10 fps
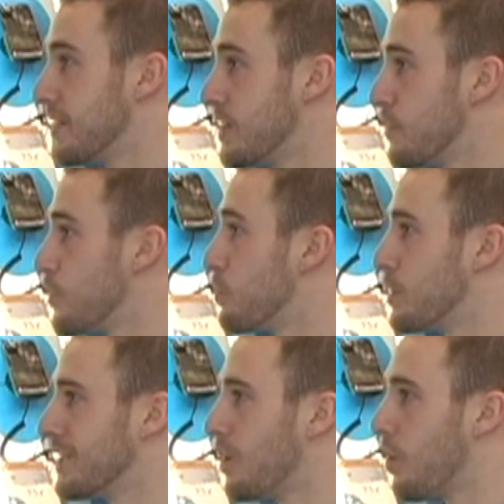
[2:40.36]
on there for a
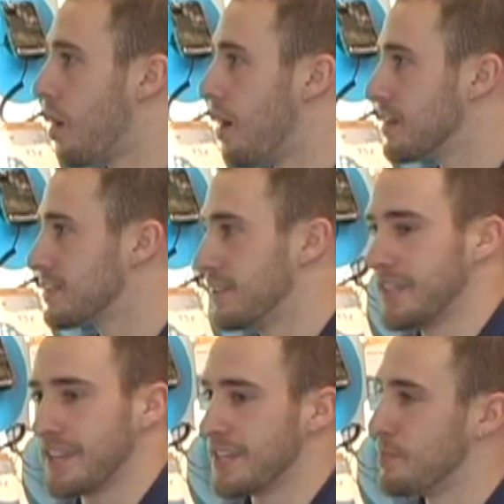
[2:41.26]
pretty low cost, and
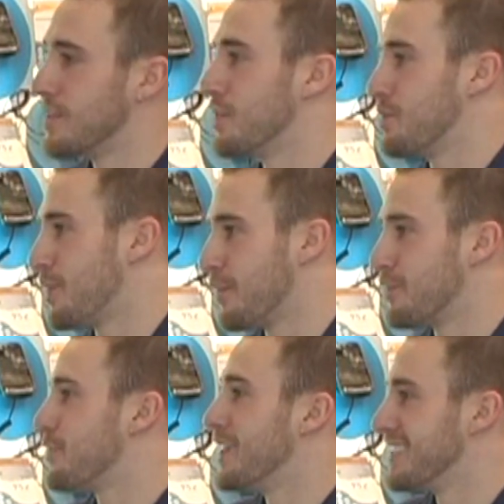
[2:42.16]
they can keep in touch with all
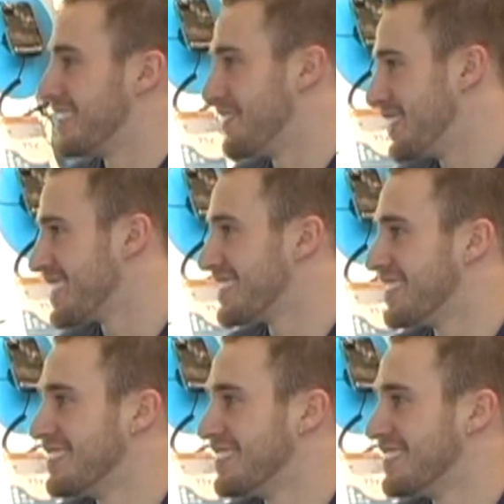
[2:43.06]
their friends and everything still.